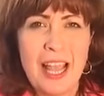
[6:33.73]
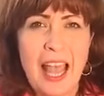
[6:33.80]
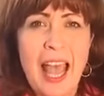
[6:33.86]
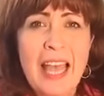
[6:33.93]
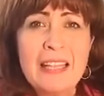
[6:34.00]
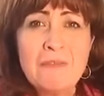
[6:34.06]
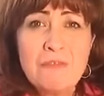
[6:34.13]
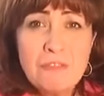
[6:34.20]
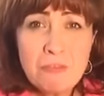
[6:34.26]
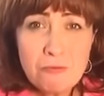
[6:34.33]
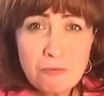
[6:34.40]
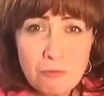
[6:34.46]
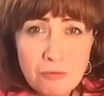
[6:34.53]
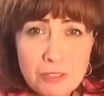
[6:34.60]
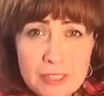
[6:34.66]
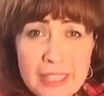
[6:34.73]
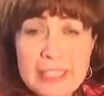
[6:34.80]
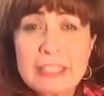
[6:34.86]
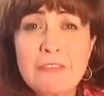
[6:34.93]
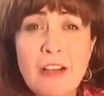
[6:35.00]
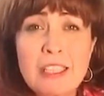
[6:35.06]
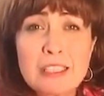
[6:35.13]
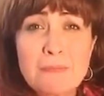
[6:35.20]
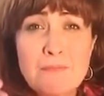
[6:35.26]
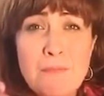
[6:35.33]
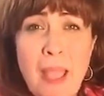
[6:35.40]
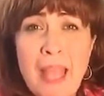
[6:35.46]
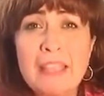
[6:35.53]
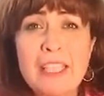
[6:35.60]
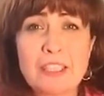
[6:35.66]
And this was
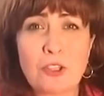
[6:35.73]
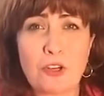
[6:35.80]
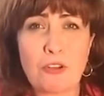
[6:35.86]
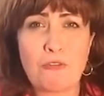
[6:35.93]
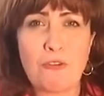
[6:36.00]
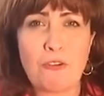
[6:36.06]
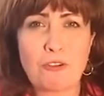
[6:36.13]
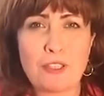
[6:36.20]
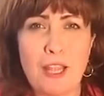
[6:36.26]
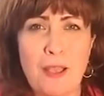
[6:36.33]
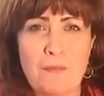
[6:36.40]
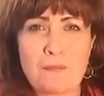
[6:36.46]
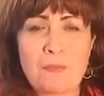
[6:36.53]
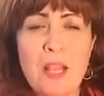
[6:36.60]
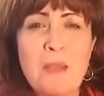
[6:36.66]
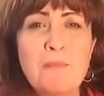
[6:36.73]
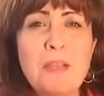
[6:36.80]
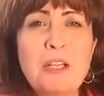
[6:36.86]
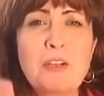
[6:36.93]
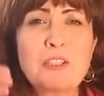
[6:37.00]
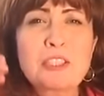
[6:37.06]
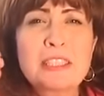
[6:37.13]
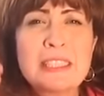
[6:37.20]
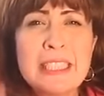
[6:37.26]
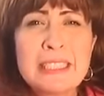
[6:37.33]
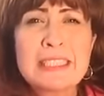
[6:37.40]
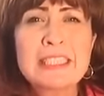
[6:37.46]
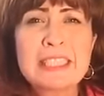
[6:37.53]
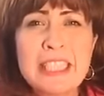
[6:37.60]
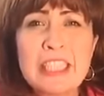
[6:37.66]
mandatory for them because
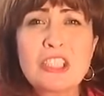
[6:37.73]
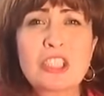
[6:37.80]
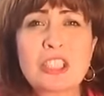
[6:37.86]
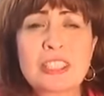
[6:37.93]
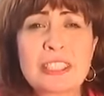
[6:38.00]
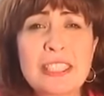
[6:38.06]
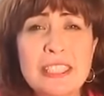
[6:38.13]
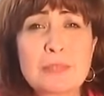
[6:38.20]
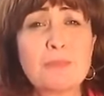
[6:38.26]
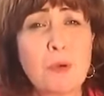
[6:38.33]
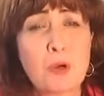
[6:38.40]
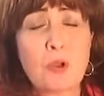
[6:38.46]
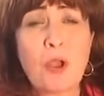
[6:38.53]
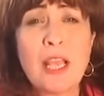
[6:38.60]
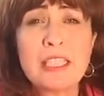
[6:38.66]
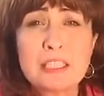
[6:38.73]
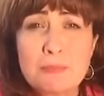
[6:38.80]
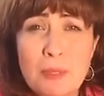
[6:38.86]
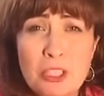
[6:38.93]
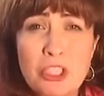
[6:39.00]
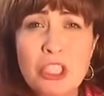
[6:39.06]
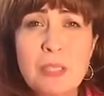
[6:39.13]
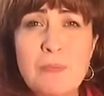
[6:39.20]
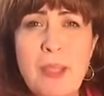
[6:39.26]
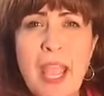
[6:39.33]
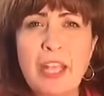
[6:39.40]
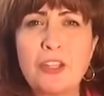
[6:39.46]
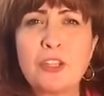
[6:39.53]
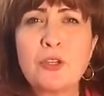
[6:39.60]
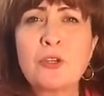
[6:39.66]
this book, especially
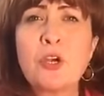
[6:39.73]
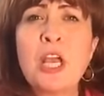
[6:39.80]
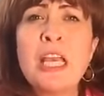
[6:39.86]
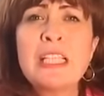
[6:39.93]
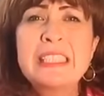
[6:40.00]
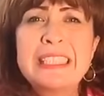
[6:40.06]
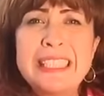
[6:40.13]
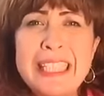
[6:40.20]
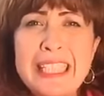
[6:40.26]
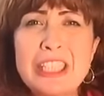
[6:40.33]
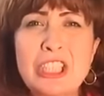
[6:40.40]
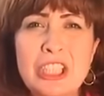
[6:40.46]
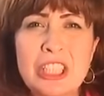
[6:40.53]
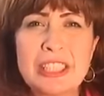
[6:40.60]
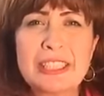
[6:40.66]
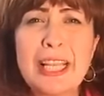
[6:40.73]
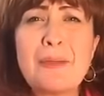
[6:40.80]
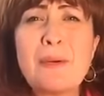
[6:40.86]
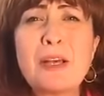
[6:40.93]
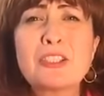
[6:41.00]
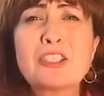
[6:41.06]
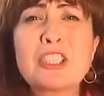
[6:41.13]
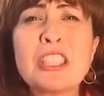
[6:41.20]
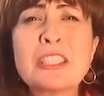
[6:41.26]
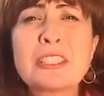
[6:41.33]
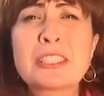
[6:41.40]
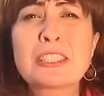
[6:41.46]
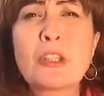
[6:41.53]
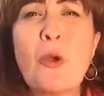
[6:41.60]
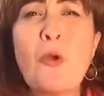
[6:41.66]
Matthew, teaches about
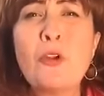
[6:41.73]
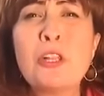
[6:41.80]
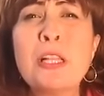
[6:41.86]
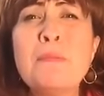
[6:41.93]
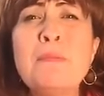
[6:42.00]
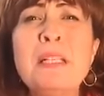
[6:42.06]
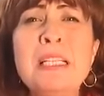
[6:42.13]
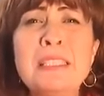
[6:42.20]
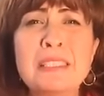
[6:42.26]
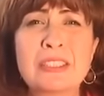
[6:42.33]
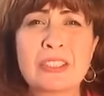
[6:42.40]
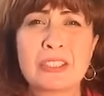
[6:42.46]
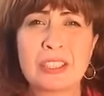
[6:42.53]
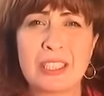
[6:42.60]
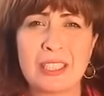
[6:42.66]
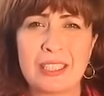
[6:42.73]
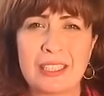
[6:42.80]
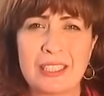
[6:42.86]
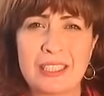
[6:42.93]
Jesus' earthly ministry.